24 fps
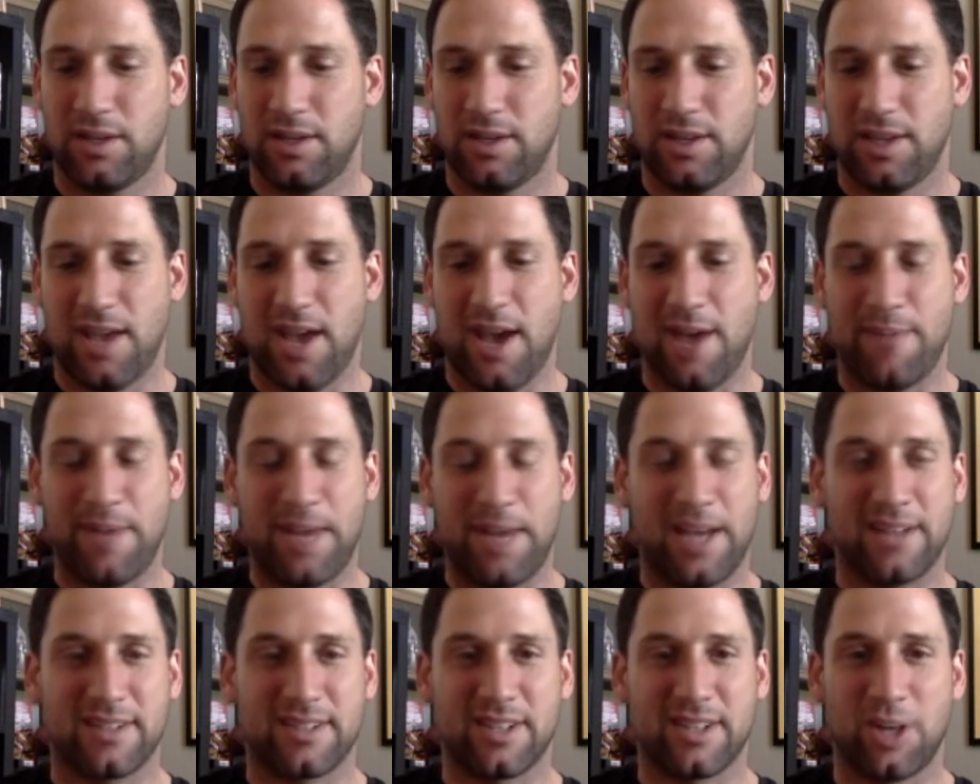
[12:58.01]
Yeah,
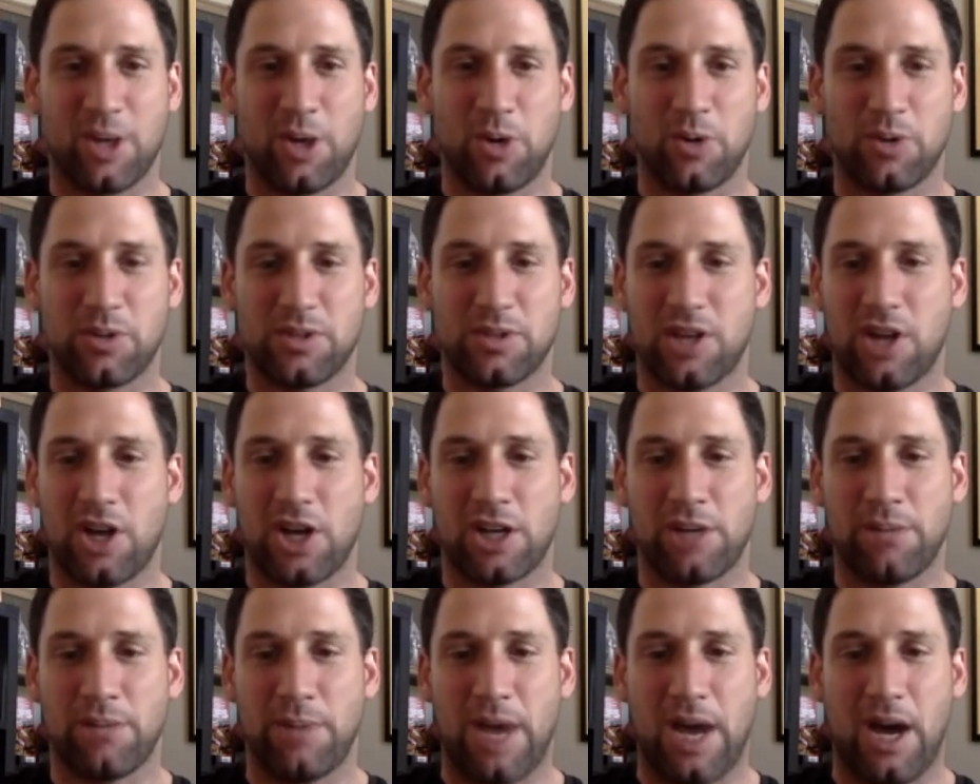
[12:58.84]
man. So talk
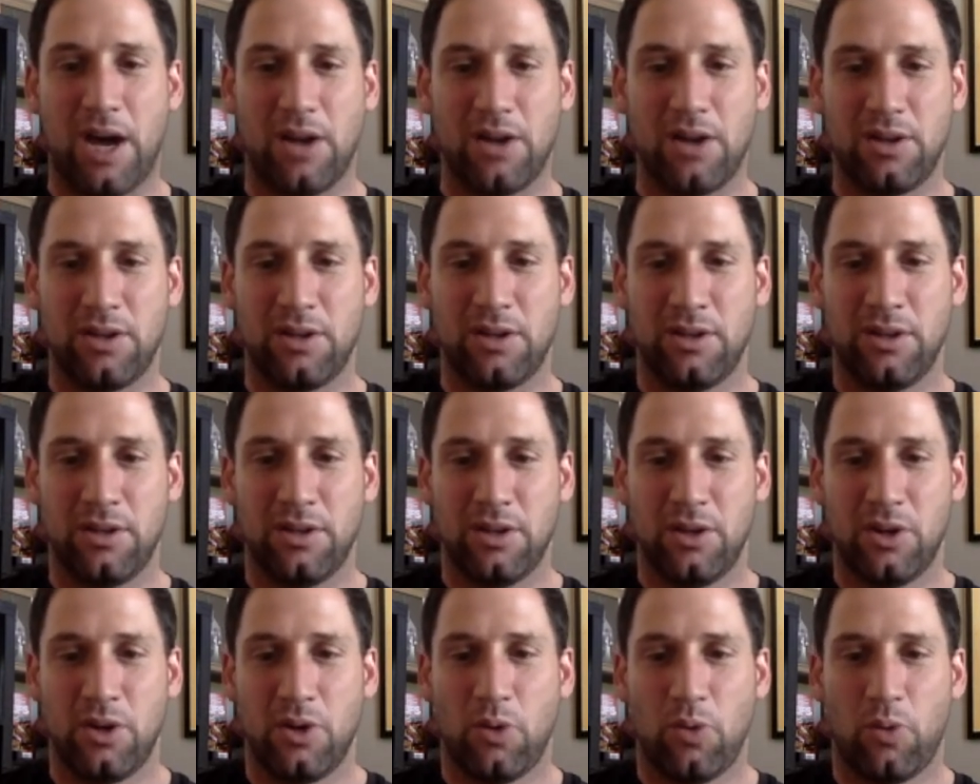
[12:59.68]
about,
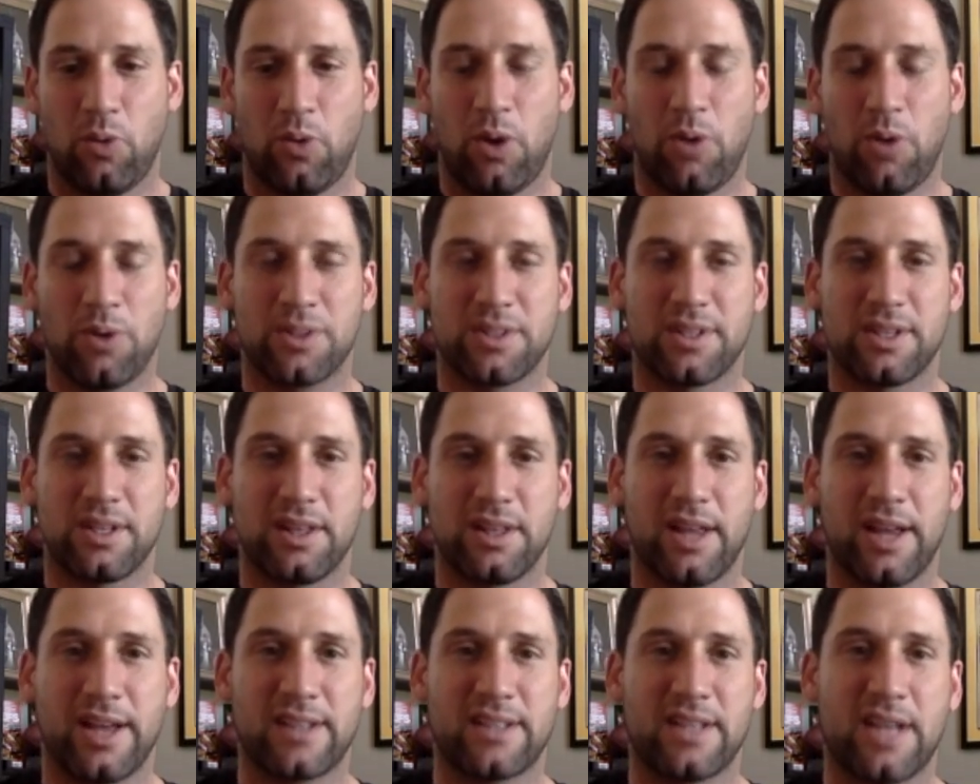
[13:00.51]
what was it
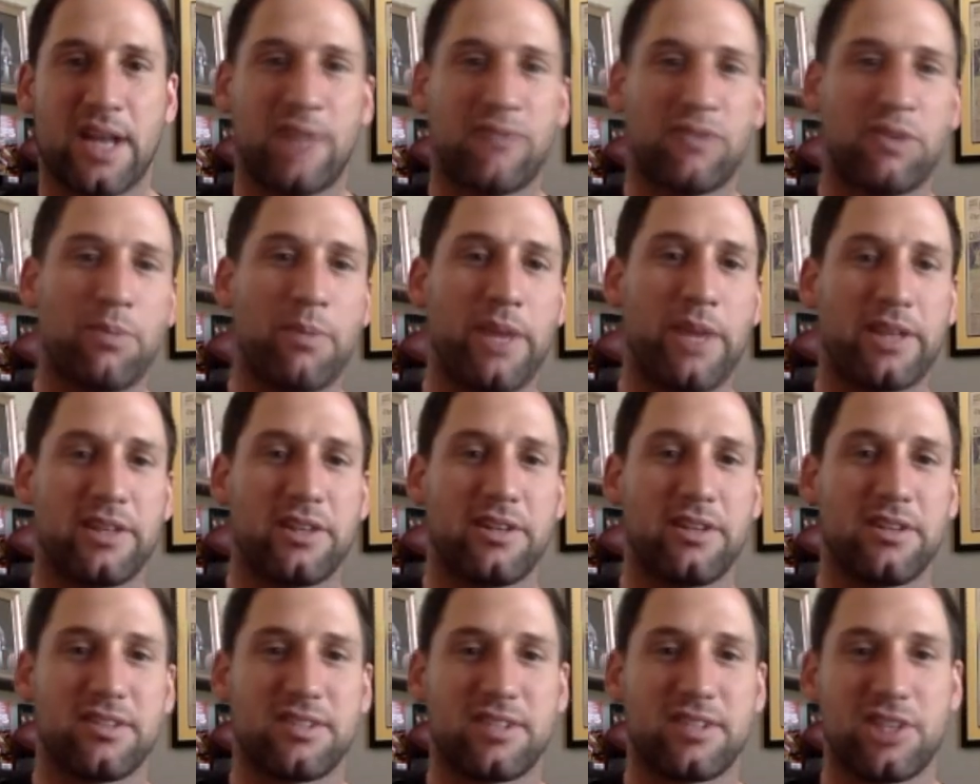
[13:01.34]
like to have to make the
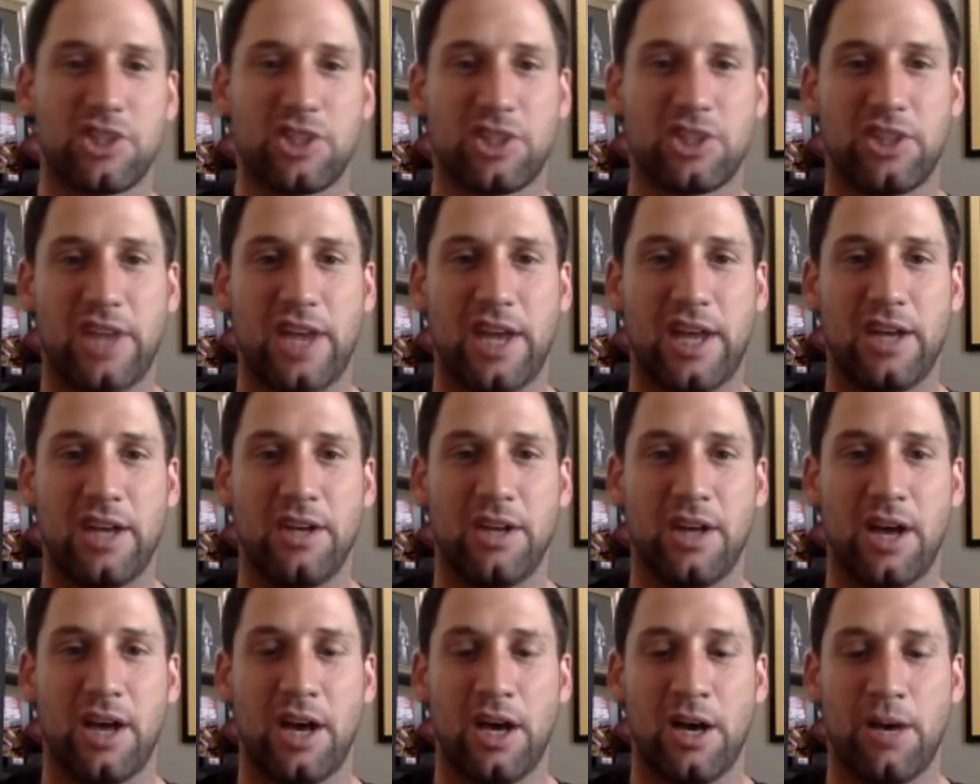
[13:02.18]
decision then?
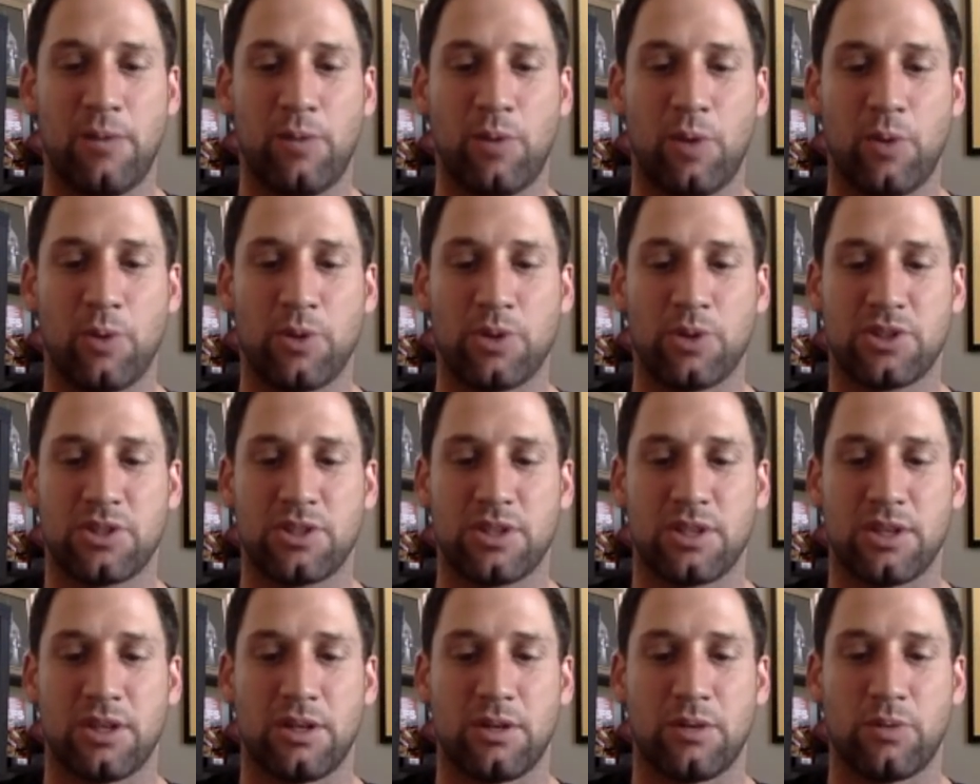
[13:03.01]
What was
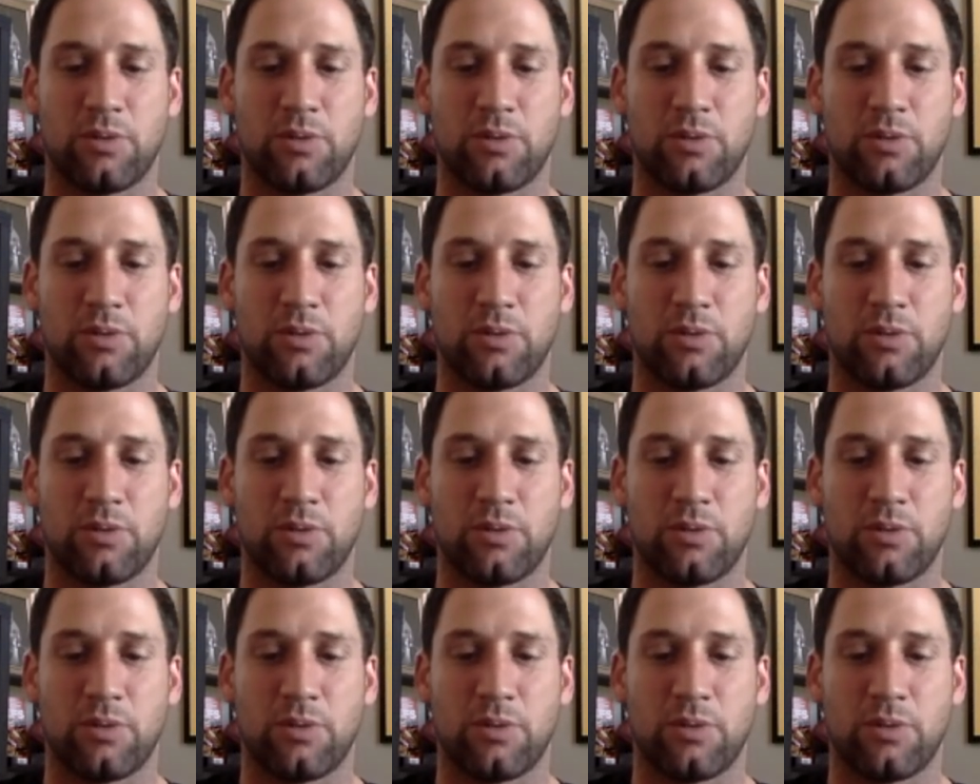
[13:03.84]
the